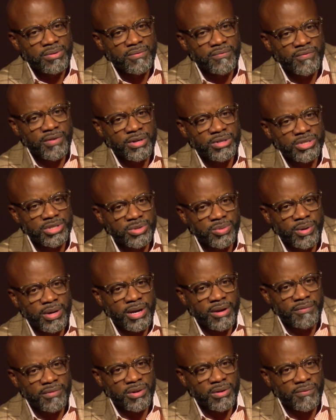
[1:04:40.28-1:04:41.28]
verse
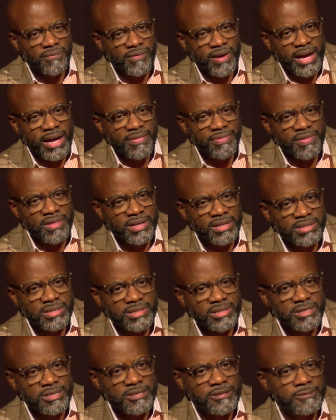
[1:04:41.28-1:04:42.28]
12, you find
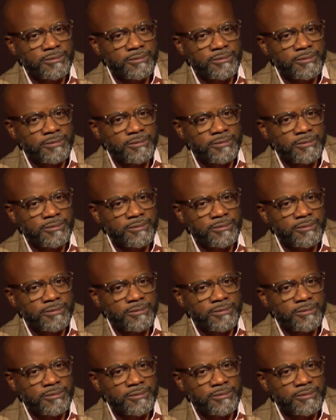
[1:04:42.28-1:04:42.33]
this.